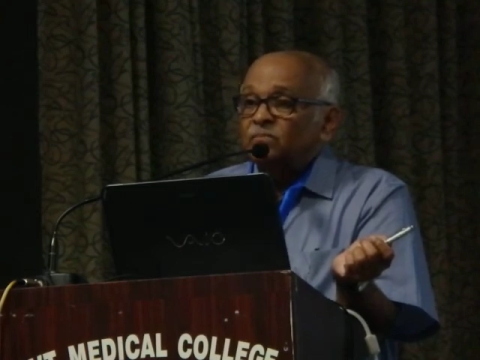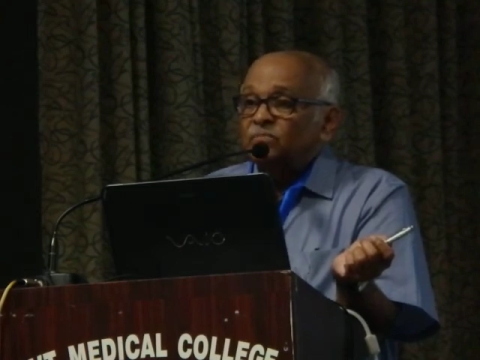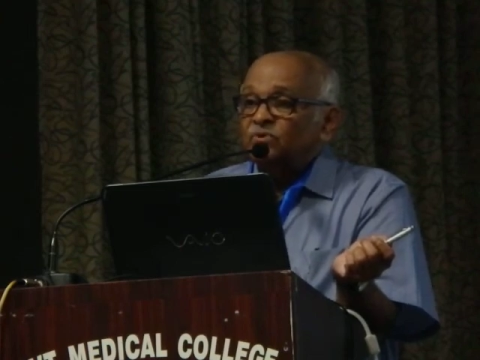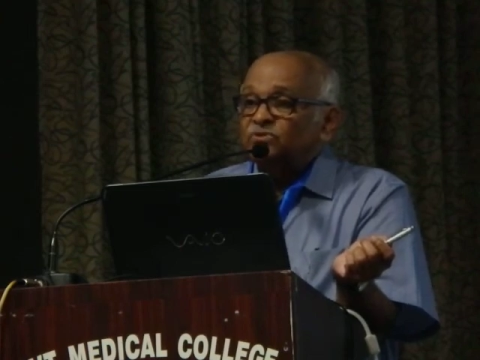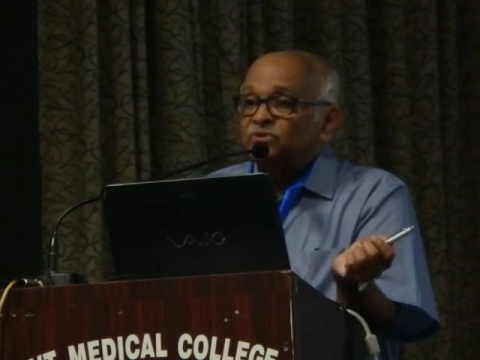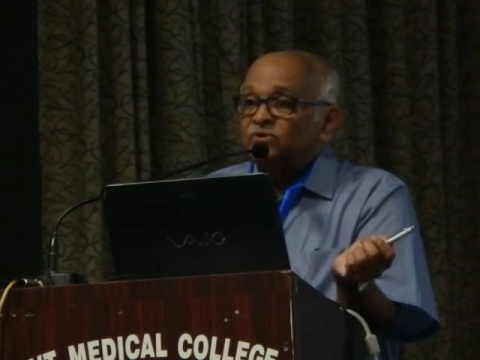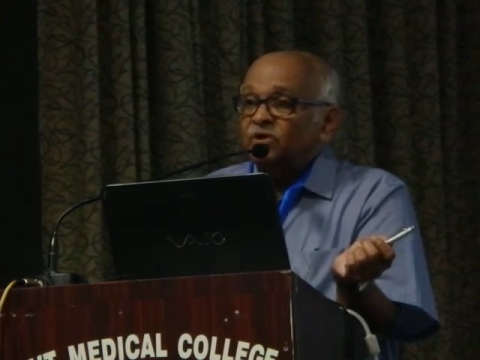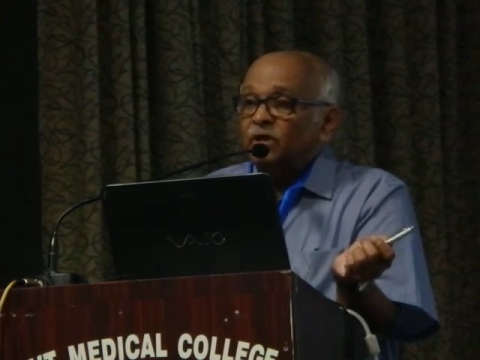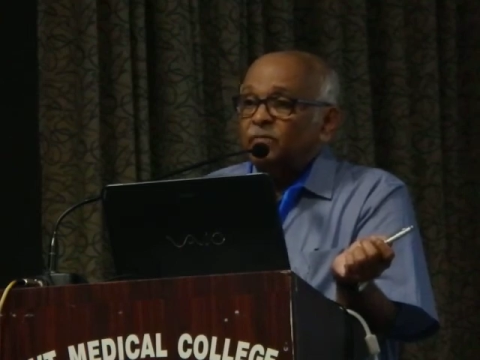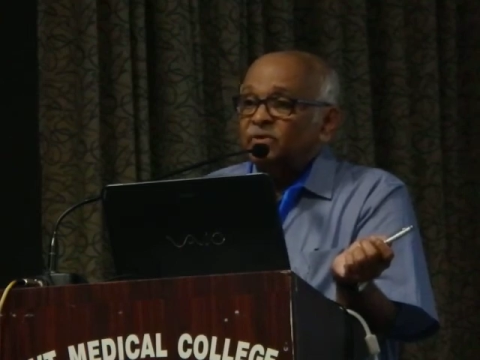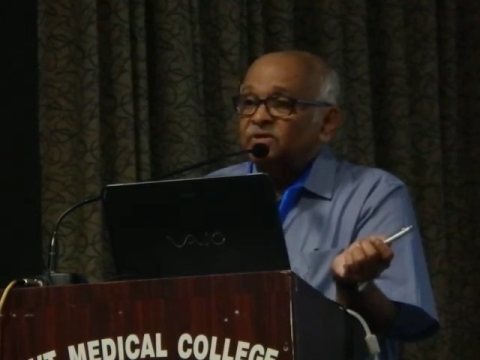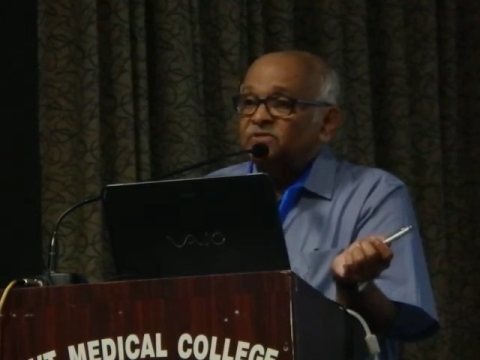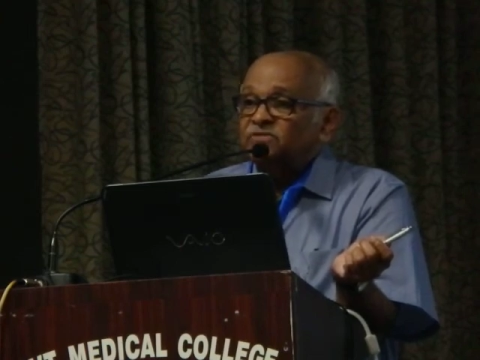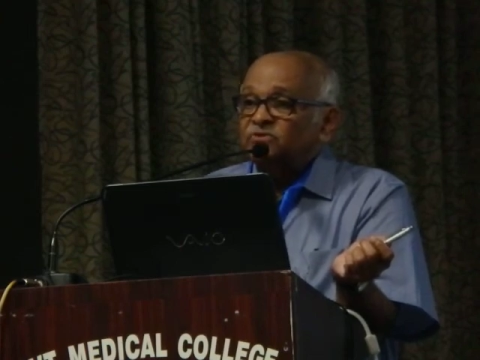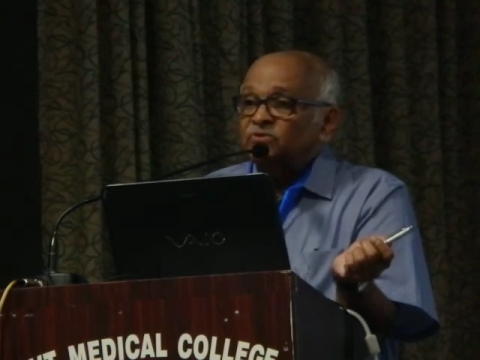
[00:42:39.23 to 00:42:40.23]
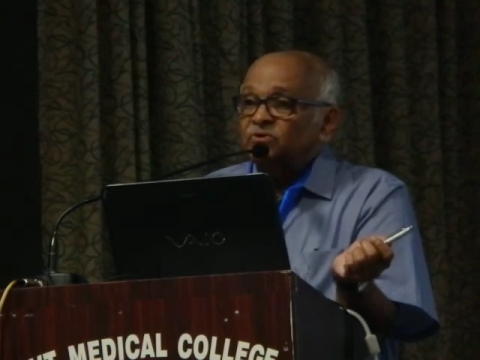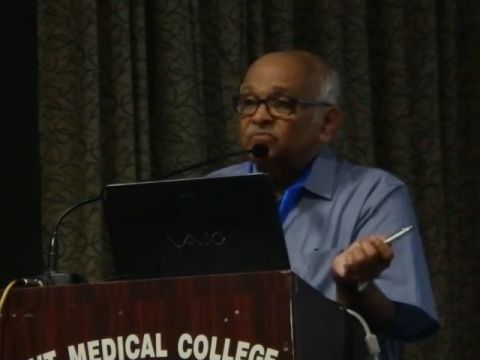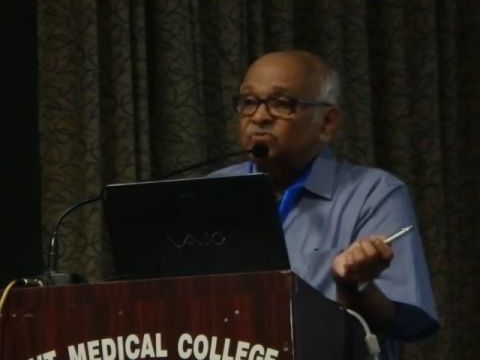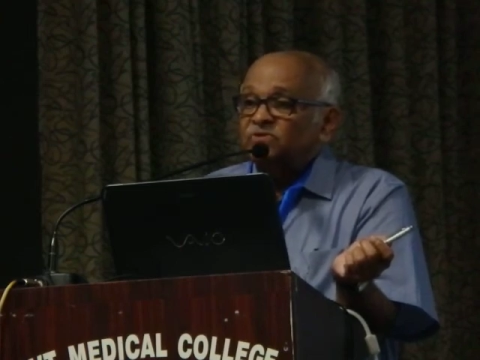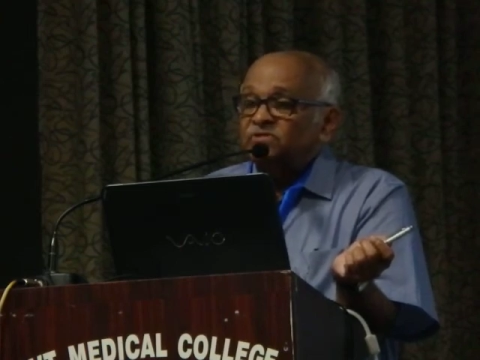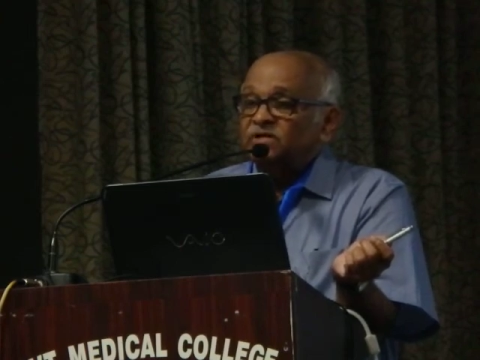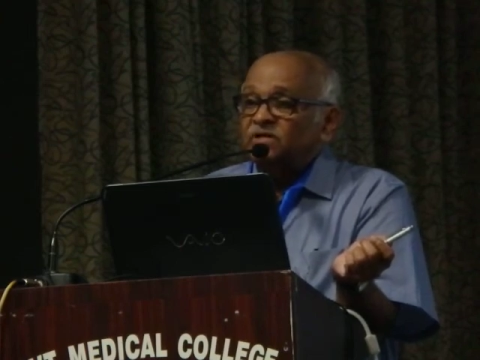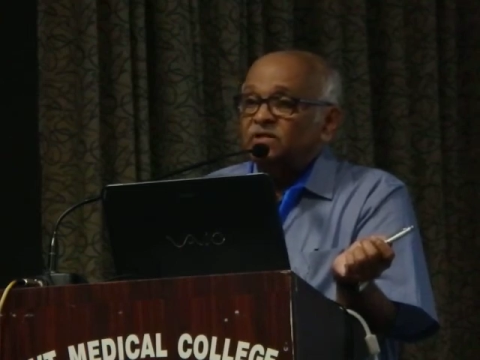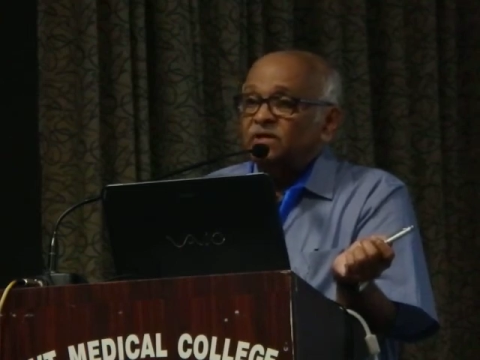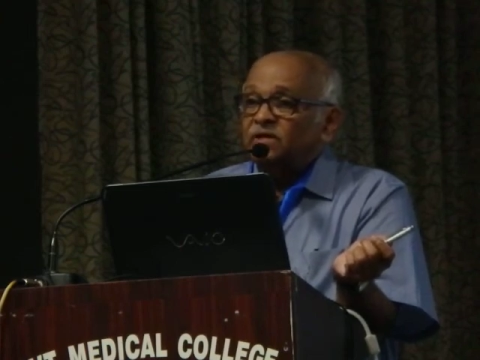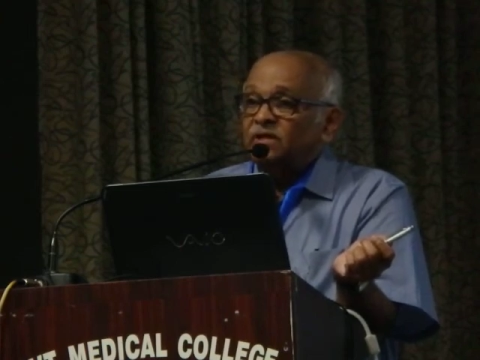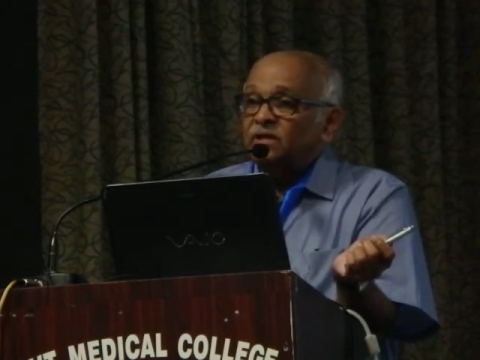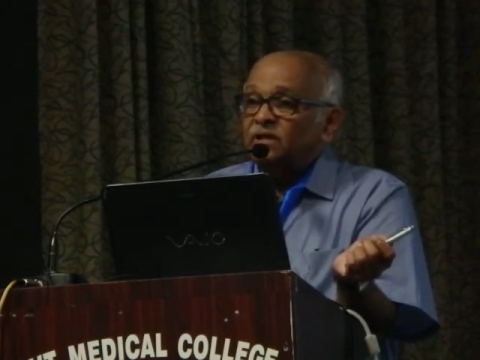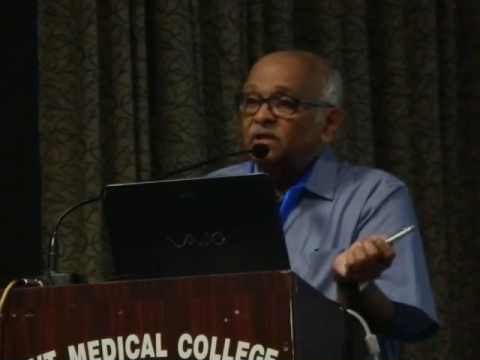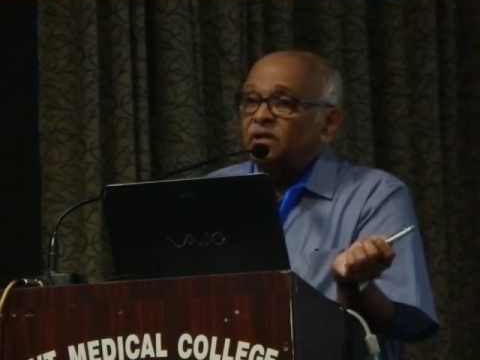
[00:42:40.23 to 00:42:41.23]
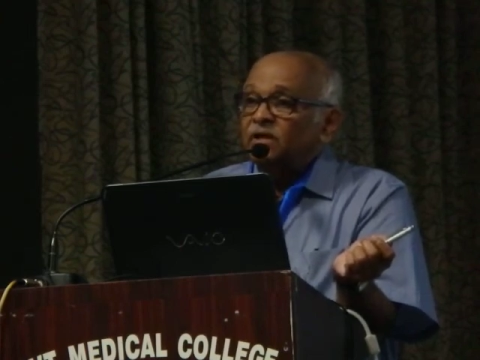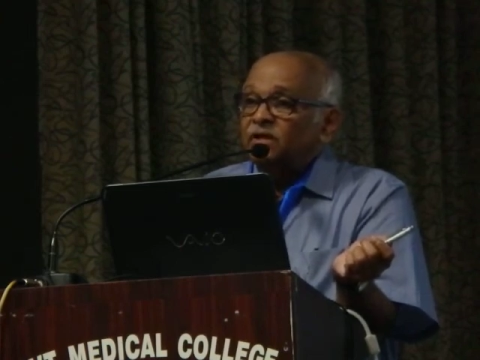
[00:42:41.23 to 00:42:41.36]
most emergency room would say that the